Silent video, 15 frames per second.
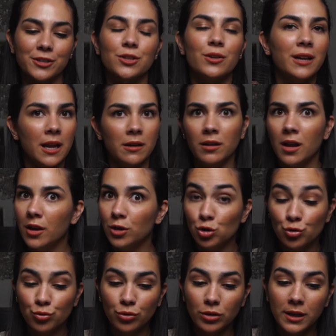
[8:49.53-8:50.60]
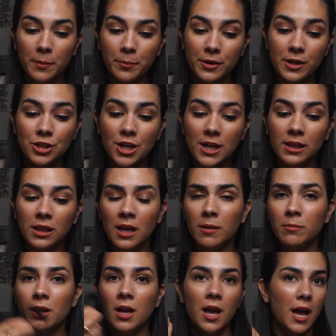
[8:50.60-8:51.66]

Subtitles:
So again, truly appreciate them.